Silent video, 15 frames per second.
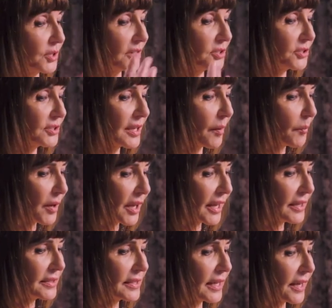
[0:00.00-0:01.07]
So I just kept my
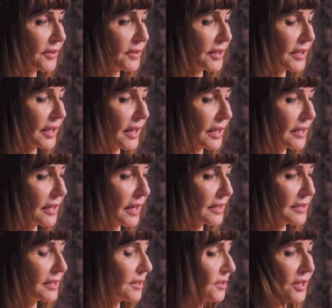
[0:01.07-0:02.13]
head down. And I
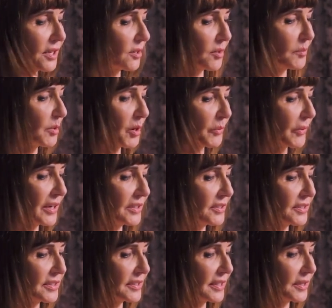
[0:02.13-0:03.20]
said, no, I'm not waiting to